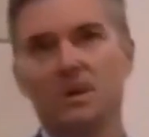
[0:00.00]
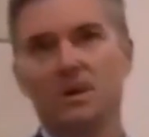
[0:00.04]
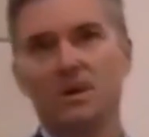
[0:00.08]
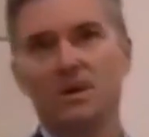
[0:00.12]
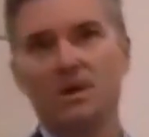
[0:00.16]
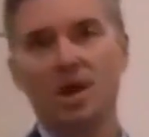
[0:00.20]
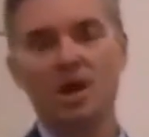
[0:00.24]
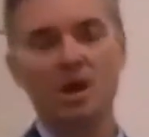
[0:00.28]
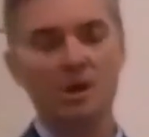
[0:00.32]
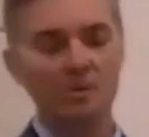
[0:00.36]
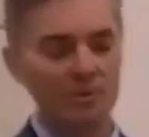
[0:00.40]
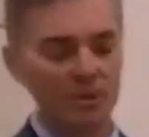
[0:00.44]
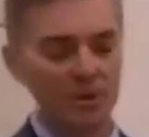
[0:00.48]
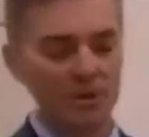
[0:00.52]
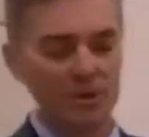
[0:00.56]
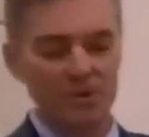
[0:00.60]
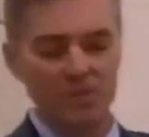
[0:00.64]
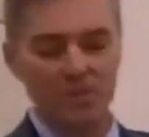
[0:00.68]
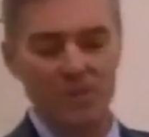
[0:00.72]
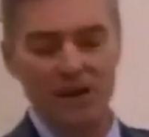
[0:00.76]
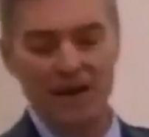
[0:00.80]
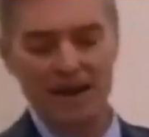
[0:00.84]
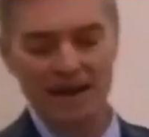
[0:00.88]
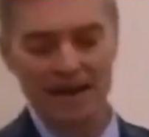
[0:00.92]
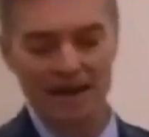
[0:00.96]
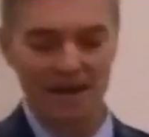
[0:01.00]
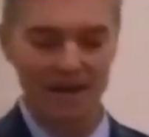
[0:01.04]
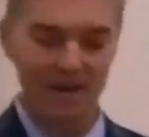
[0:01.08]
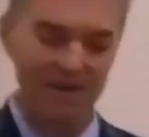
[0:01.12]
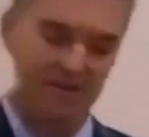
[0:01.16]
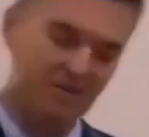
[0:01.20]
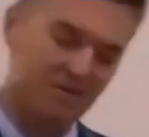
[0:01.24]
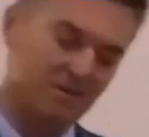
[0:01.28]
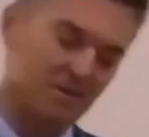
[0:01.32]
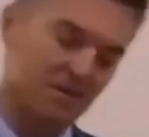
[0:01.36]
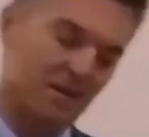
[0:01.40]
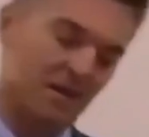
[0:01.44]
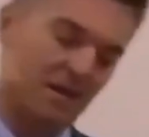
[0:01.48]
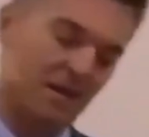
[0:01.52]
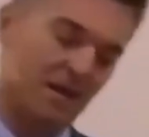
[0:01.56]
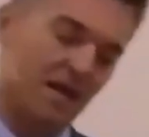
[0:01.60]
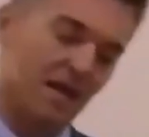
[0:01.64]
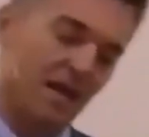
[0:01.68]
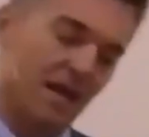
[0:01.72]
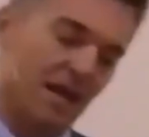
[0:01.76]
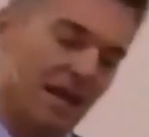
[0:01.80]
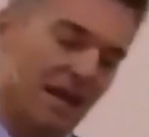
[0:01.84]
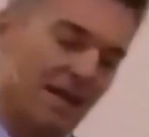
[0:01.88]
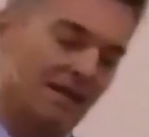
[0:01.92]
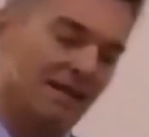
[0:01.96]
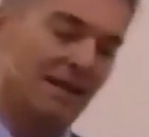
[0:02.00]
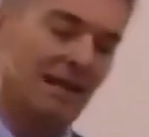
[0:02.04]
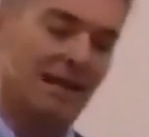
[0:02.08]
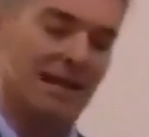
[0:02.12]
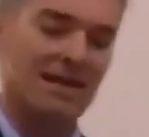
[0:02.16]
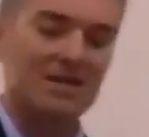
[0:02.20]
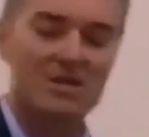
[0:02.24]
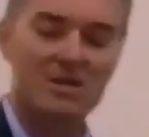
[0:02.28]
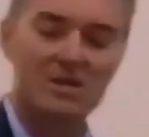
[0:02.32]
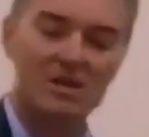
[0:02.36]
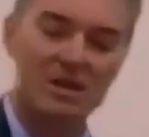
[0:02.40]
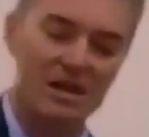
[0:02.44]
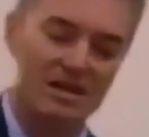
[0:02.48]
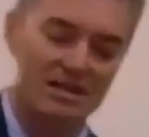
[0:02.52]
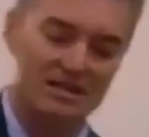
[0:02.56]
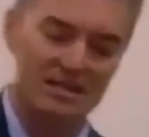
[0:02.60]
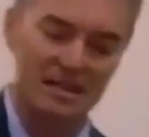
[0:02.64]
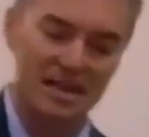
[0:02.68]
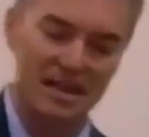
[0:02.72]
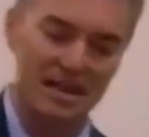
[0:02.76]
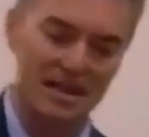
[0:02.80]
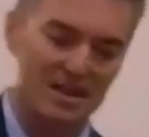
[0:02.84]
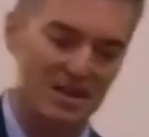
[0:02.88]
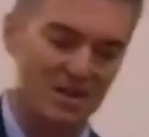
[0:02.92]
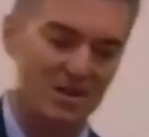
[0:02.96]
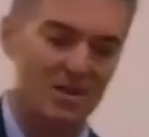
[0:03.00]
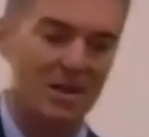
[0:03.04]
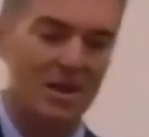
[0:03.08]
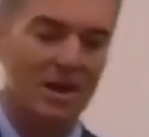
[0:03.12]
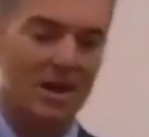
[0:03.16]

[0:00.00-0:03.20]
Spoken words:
They'll abuse my gift. And the answer I say is